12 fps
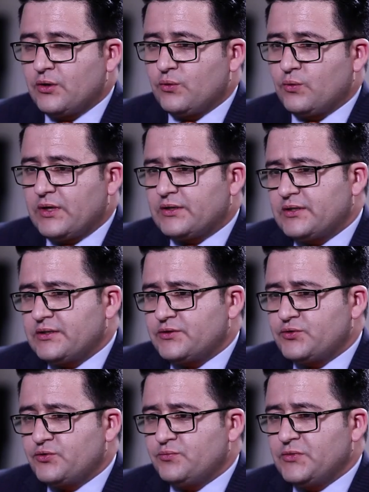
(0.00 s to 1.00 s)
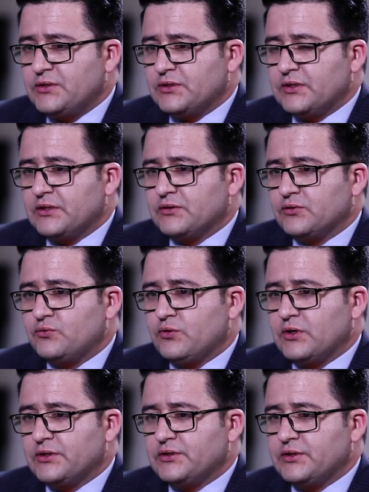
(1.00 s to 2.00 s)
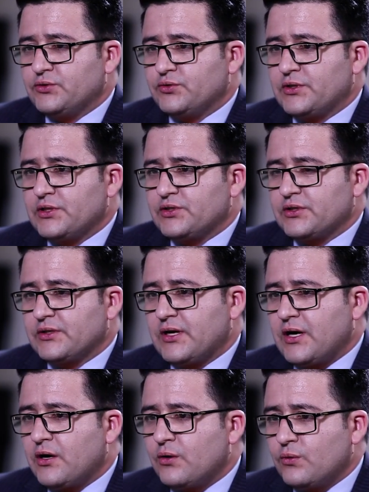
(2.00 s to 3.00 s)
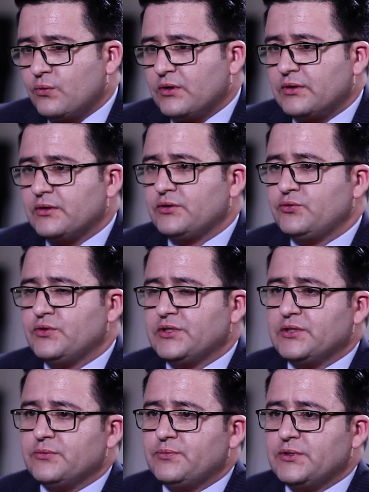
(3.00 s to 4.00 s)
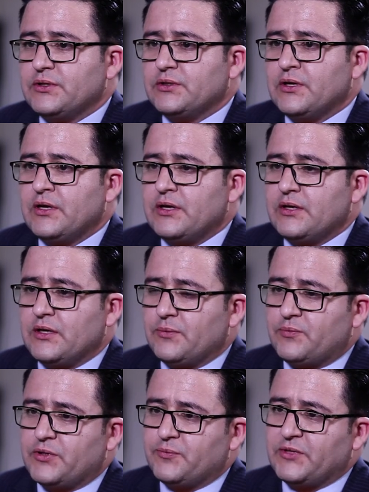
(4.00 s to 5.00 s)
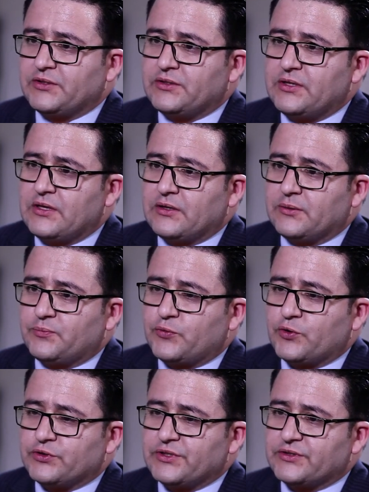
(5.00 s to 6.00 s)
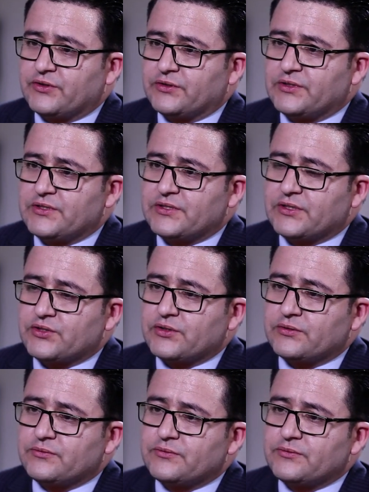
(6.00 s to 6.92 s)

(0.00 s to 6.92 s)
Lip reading: What does you mean in quality education? How UNDP implement the projects on this section?